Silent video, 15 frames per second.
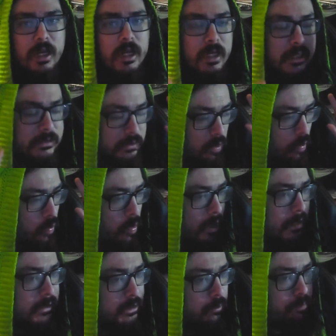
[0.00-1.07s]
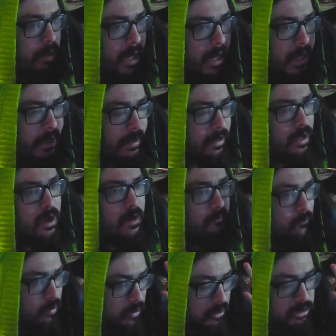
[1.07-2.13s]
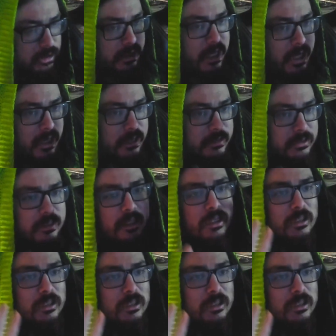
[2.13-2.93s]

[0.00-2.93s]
because they're willing to pay for the skins,